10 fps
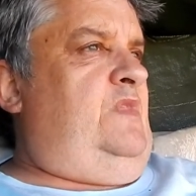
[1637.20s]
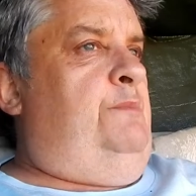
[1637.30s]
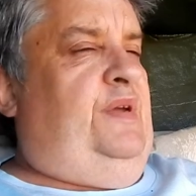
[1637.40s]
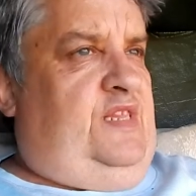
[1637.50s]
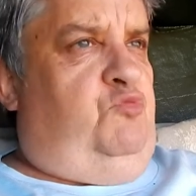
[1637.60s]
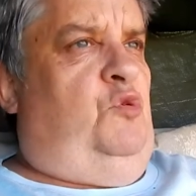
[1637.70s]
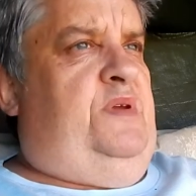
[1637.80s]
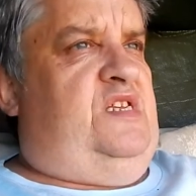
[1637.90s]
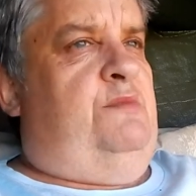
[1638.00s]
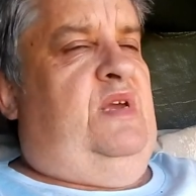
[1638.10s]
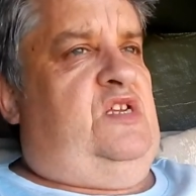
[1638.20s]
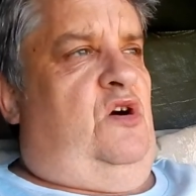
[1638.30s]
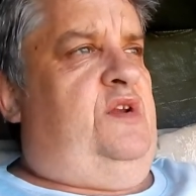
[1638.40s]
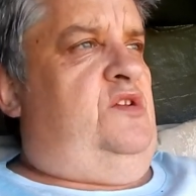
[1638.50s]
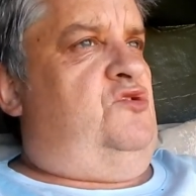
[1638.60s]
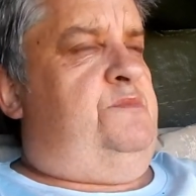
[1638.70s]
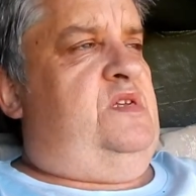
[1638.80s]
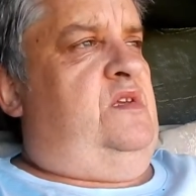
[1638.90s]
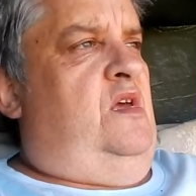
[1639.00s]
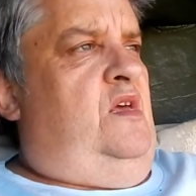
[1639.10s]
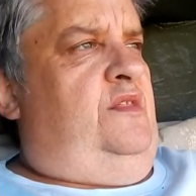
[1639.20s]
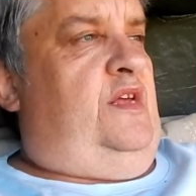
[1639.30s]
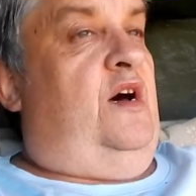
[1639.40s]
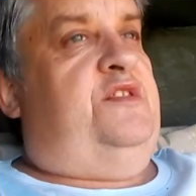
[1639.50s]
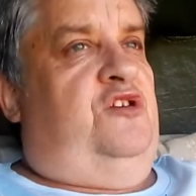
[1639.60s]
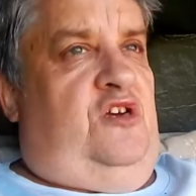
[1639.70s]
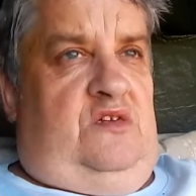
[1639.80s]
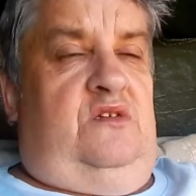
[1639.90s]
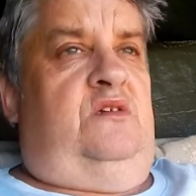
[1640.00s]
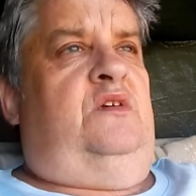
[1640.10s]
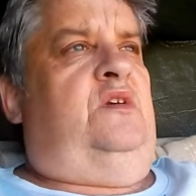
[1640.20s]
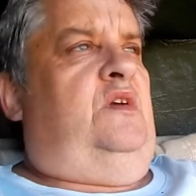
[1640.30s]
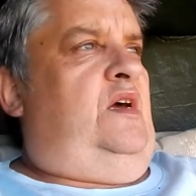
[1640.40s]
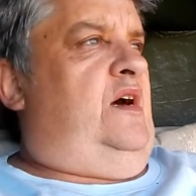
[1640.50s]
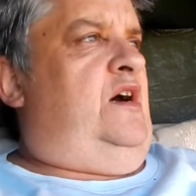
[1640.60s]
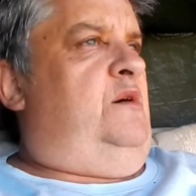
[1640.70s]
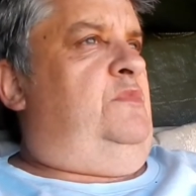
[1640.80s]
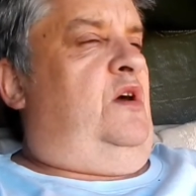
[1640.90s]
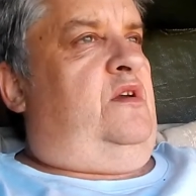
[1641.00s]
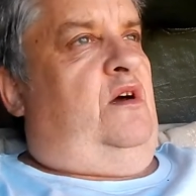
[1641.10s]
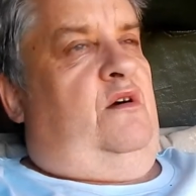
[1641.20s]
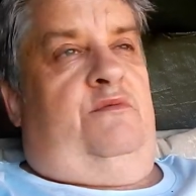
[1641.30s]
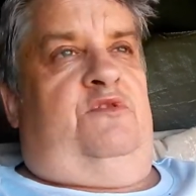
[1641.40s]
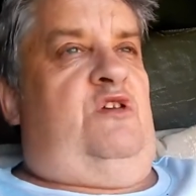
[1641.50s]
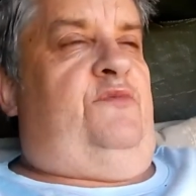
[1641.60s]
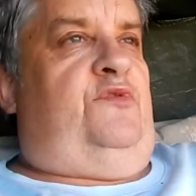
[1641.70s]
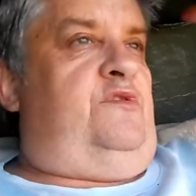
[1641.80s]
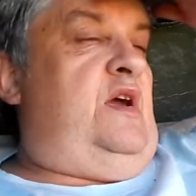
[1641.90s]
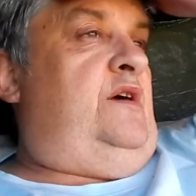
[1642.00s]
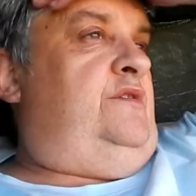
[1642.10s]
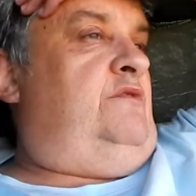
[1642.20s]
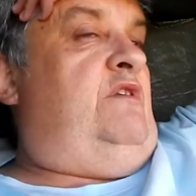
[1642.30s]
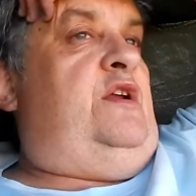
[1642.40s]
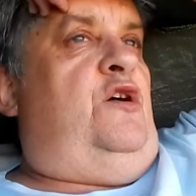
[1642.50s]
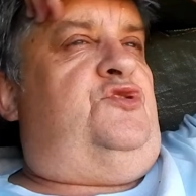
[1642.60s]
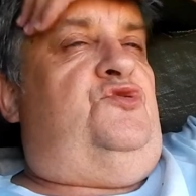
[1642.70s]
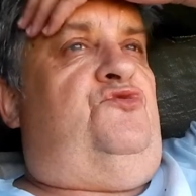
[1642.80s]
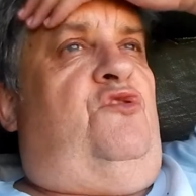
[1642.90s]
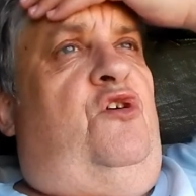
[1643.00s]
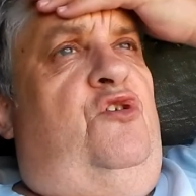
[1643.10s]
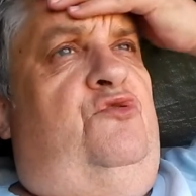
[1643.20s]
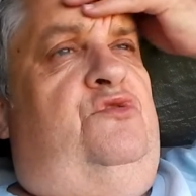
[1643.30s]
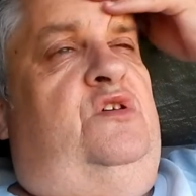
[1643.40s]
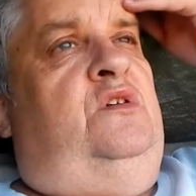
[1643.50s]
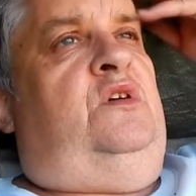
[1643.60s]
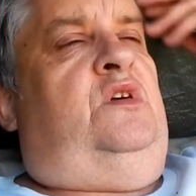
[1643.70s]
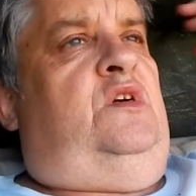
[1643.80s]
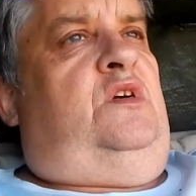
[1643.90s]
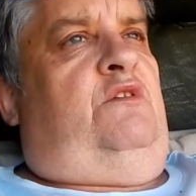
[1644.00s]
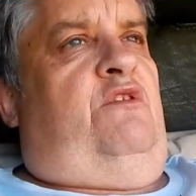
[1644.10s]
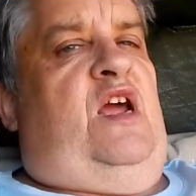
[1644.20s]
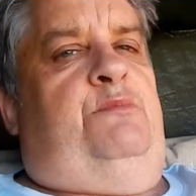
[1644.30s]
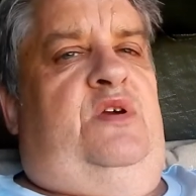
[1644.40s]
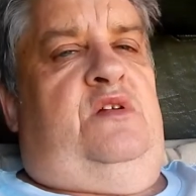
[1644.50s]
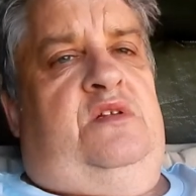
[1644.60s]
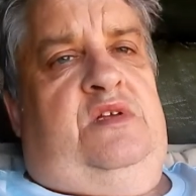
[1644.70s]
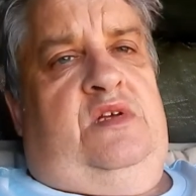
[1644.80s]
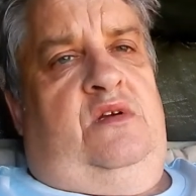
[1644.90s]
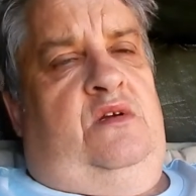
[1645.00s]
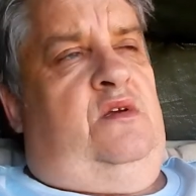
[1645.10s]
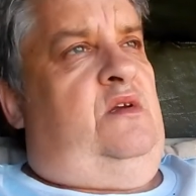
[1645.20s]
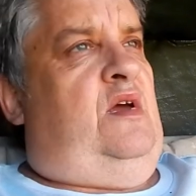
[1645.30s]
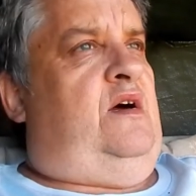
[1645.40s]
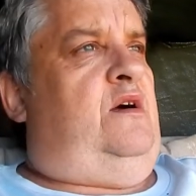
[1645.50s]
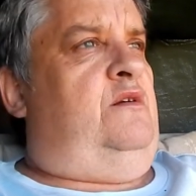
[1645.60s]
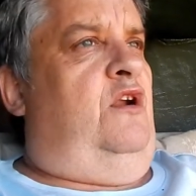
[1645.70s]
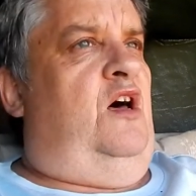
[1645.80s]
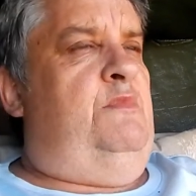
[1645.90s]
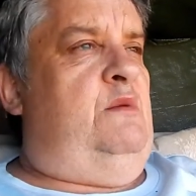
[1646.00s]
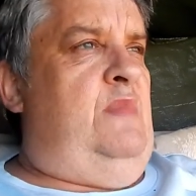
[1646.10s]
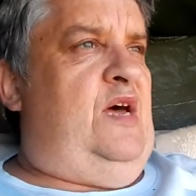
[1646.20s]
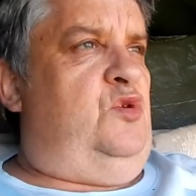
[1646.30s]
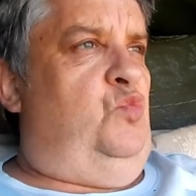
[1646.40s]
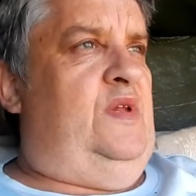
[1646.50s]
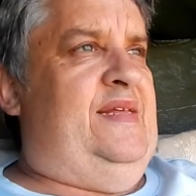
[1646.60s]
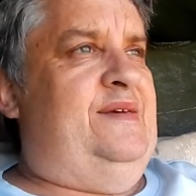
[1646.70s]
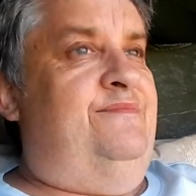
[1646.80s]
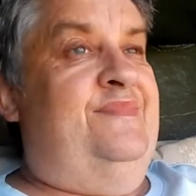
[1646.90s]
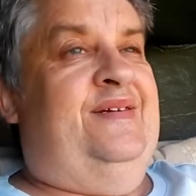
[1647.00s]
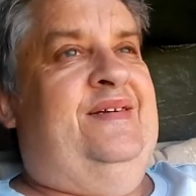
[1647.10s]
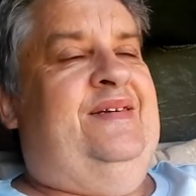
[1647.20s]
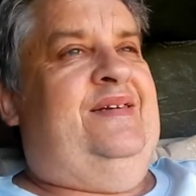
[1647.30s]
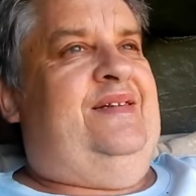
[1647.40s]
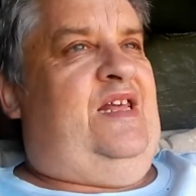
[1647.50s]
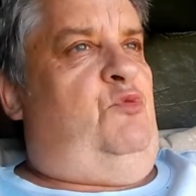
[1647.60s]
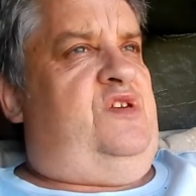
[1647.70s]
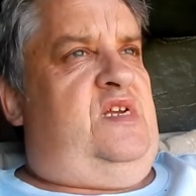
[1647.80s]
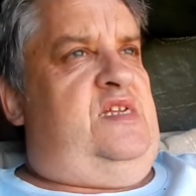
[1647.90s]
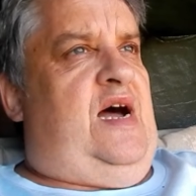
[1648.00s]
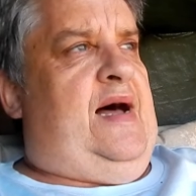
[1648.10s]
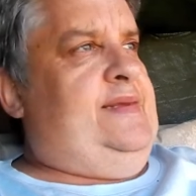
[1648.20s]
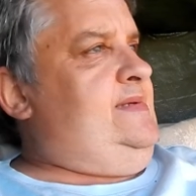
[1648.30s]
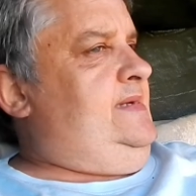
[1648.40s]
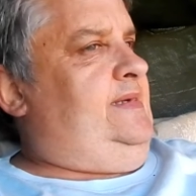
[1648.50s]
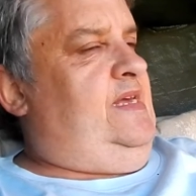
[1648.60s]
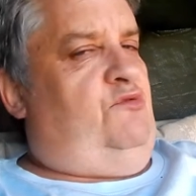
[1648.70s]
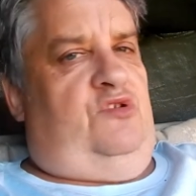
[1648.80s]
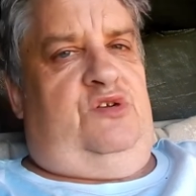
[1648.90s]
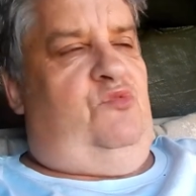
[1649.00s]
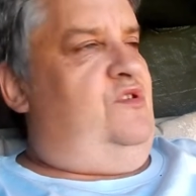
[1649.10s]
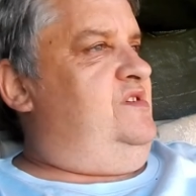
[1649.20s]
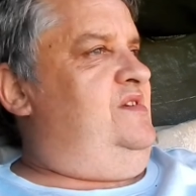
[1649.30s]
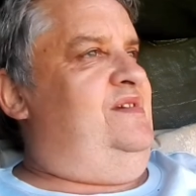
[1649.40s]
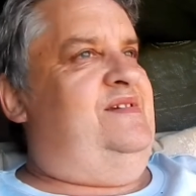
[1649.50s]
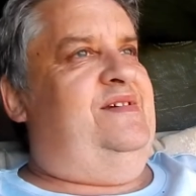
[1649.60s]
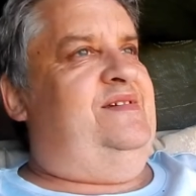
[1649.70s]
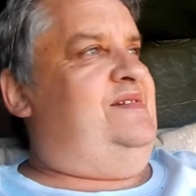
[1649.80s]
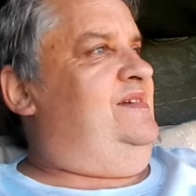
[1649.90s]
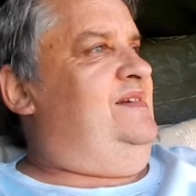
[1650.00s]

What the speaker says: but there will be some exciting trips that I did. Like I traveled down the Great Ocean Road, Grampians, climbing Mount William. That was a task. That was yes.